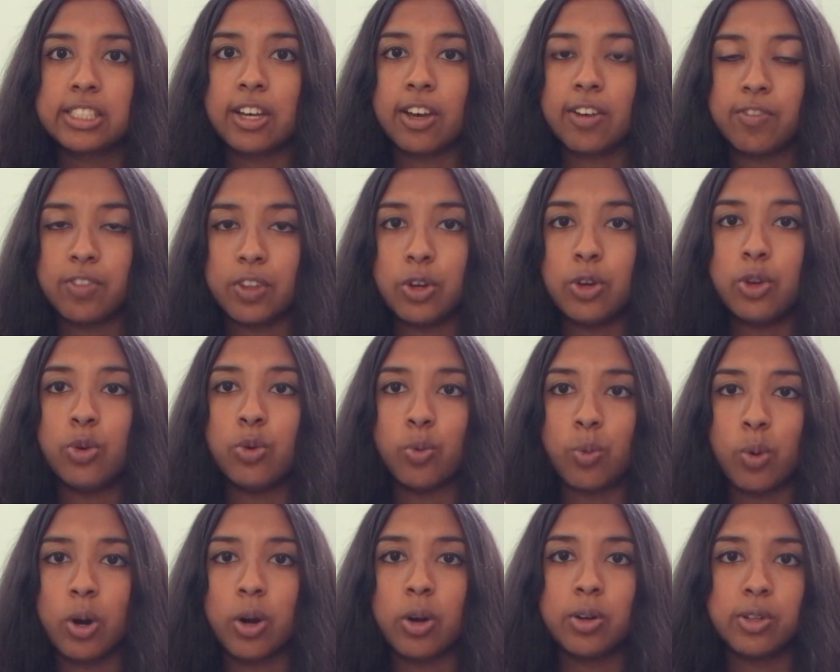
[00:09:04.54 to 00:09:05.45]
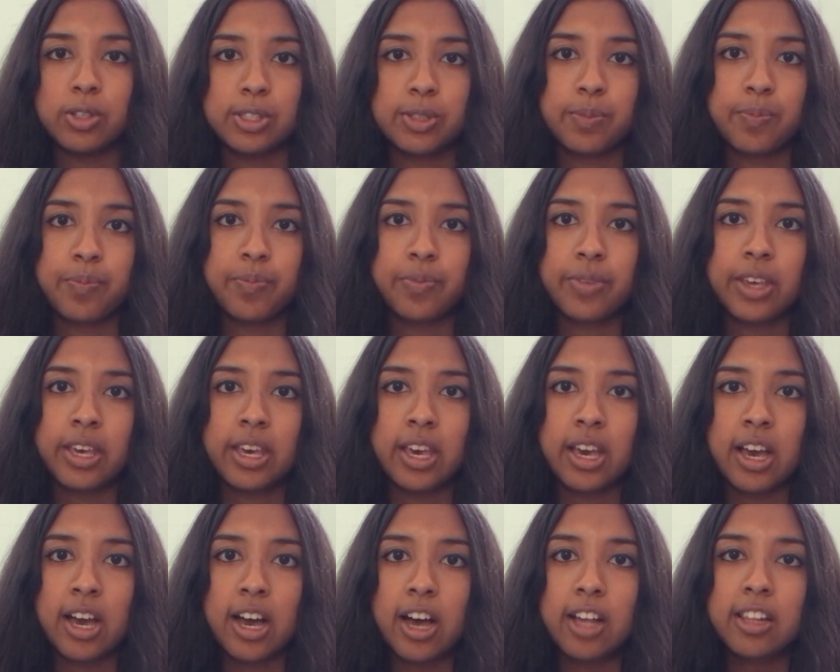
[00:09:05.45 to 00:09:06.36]
of the New World.
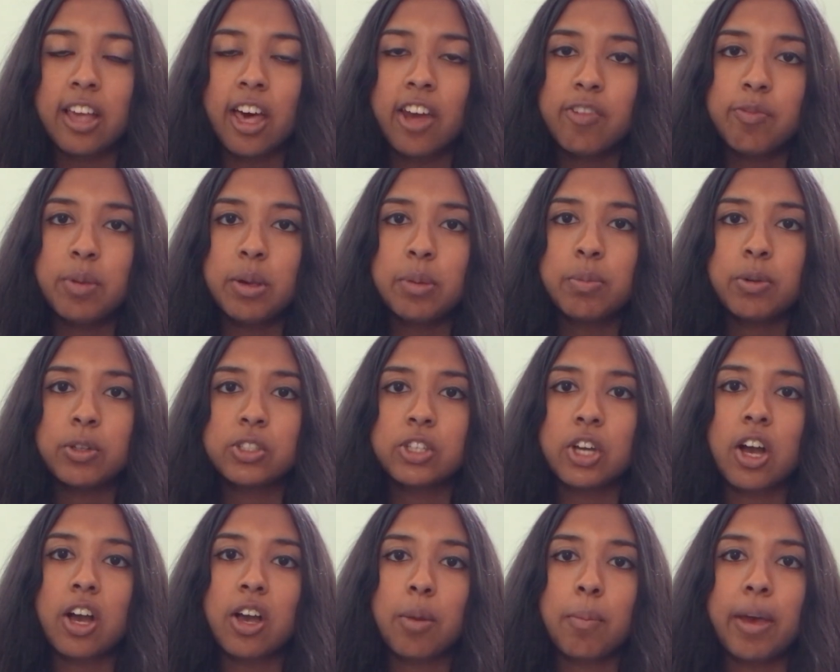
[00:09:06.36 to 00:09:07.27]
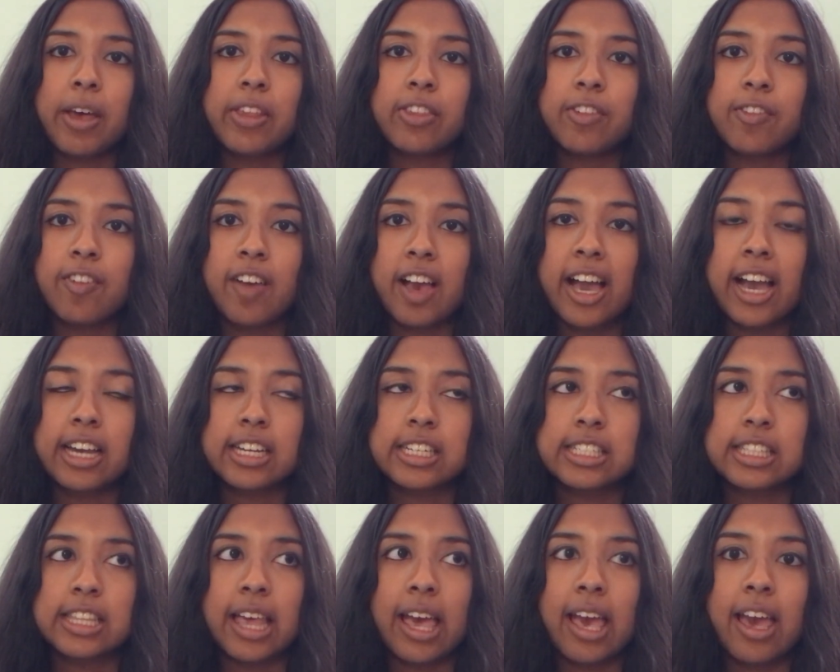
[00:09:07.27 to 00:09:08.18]
A lot of people talk about the
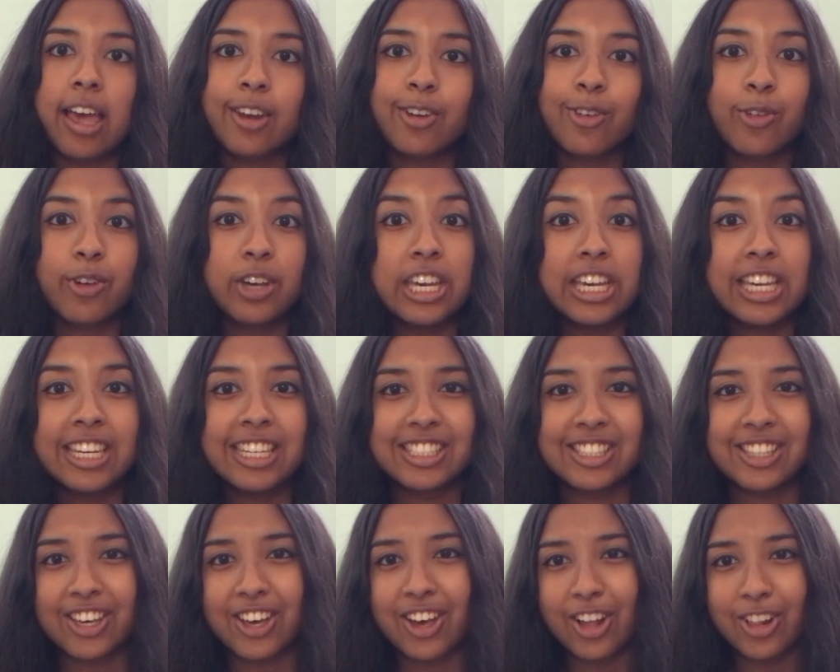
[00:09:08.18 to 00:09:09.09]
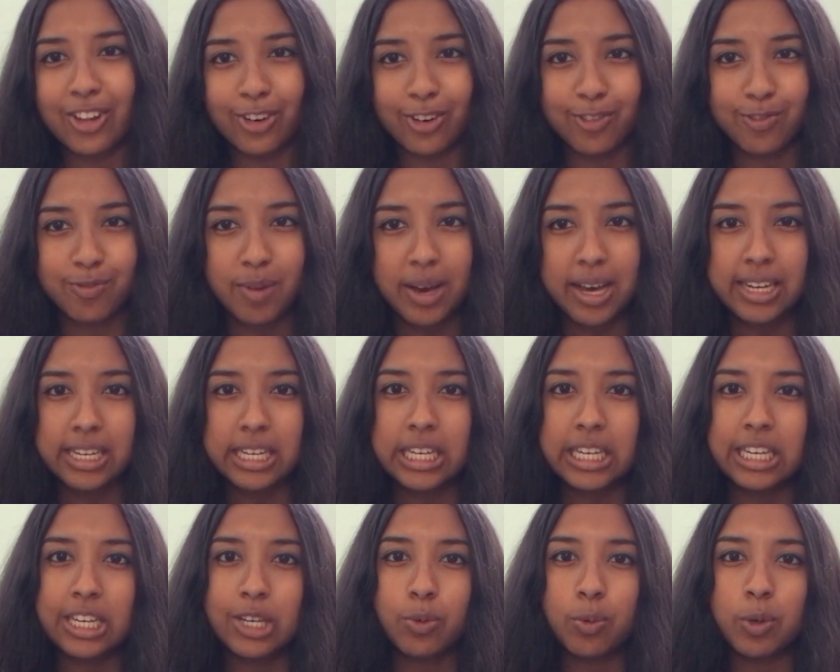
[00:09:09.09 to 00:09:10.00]
fact that green is the color of
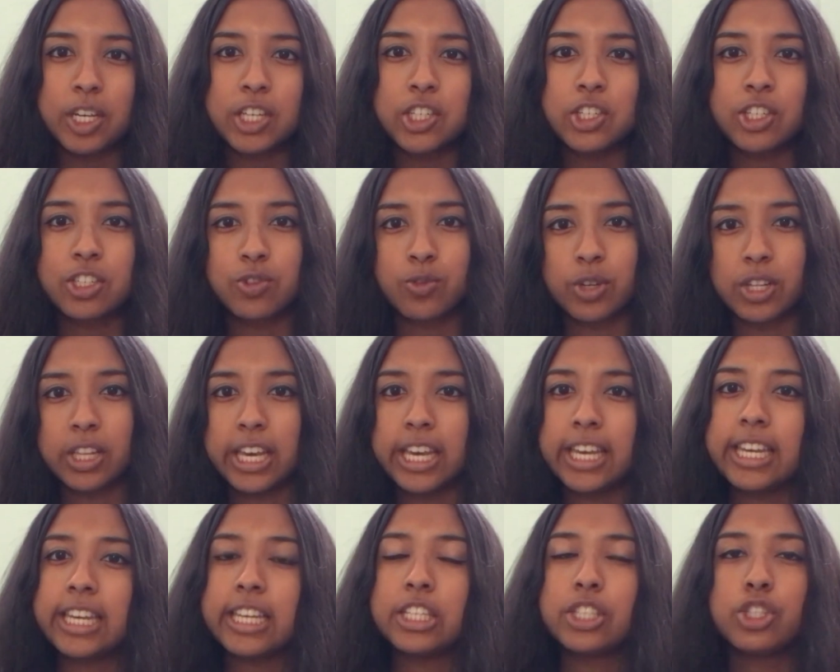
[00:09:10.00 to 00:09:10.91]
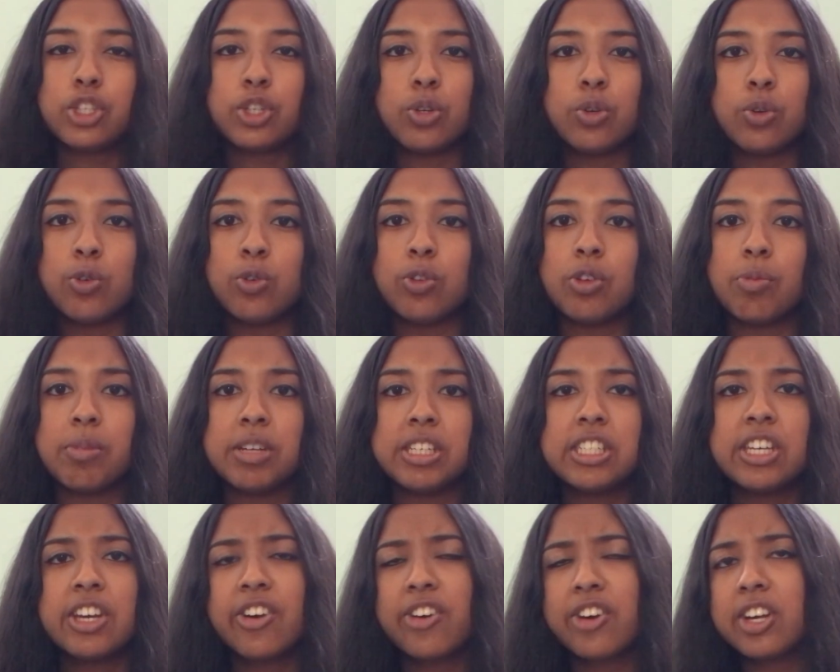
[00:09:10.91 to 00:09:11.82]
money, which is related to the
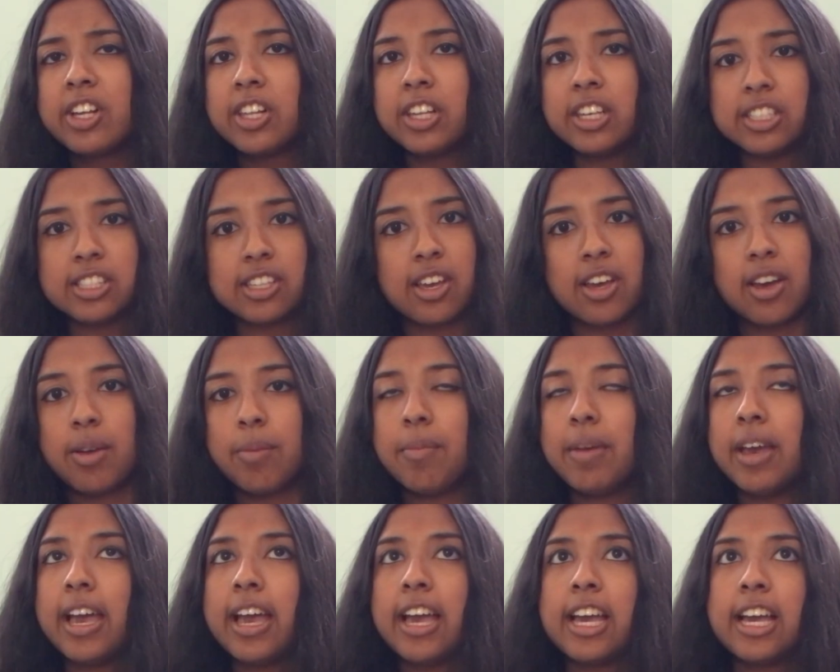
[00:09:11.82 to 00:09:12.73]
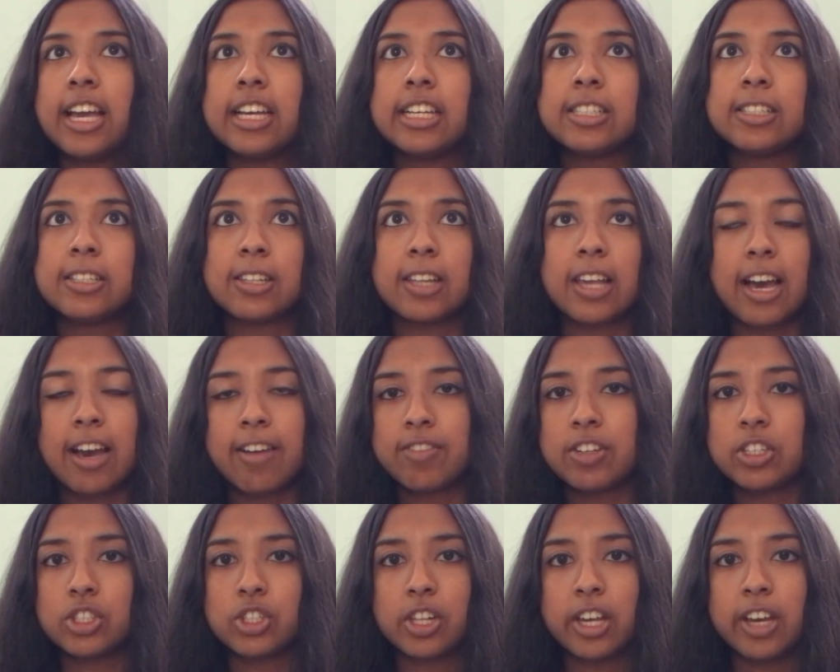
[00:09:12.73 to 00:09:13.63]
materialism and
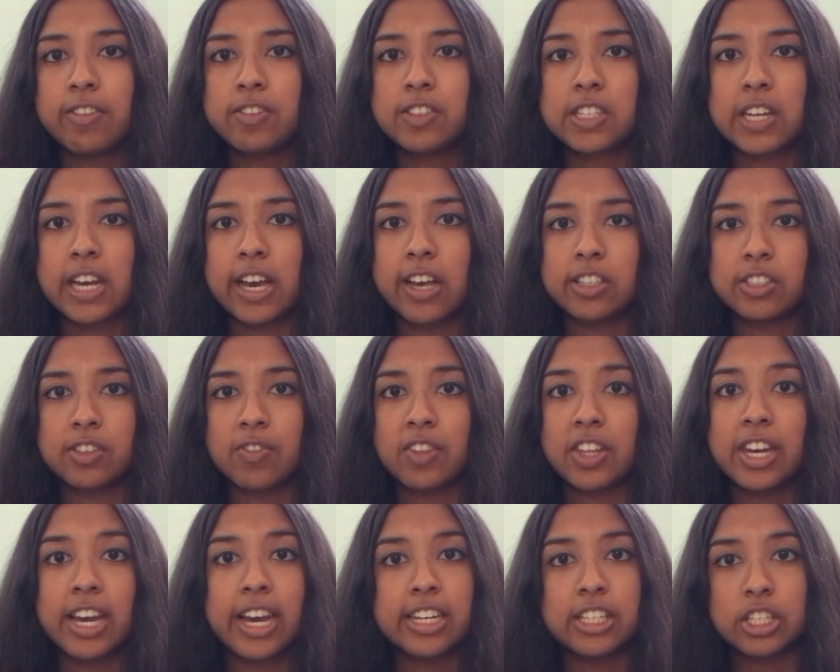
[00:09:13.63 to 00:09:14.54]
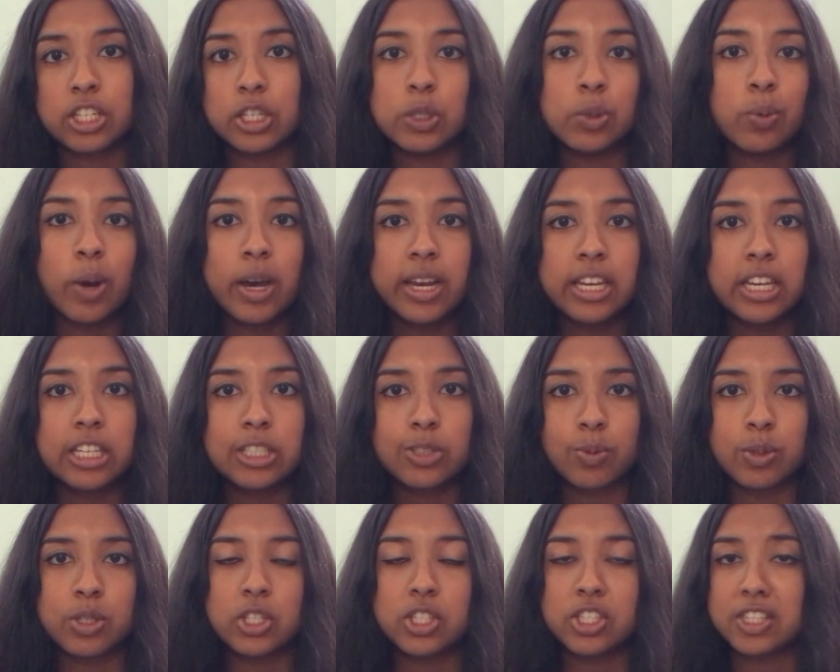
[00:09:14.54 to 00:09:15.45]
lavish lifestyles of the
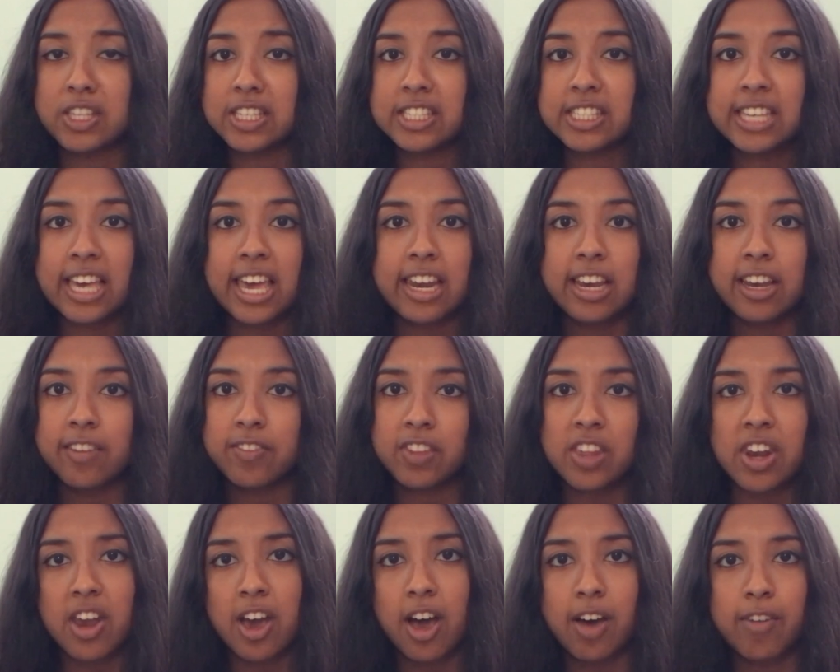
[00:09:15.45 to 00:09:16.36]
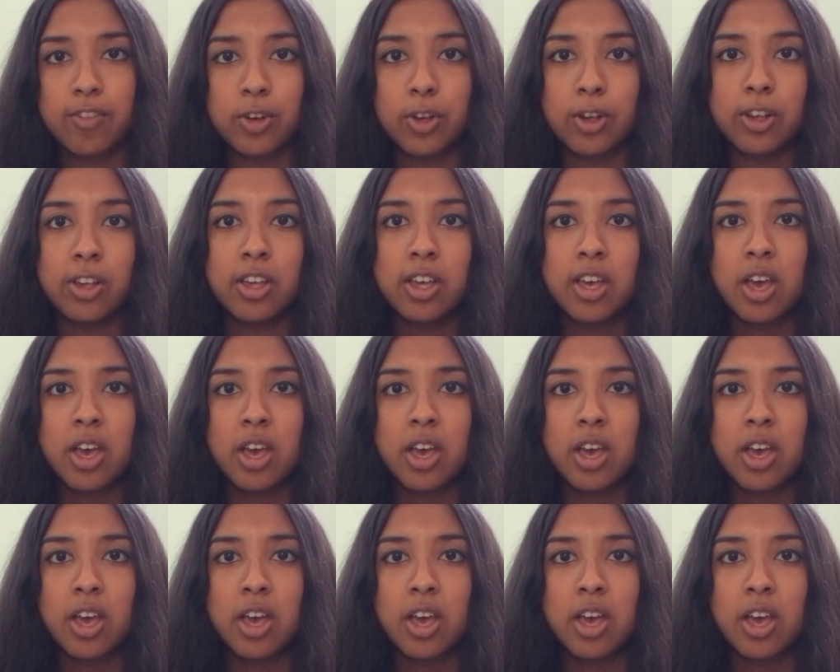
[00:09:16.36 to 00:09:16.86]
1920s, which is the setting of the novel.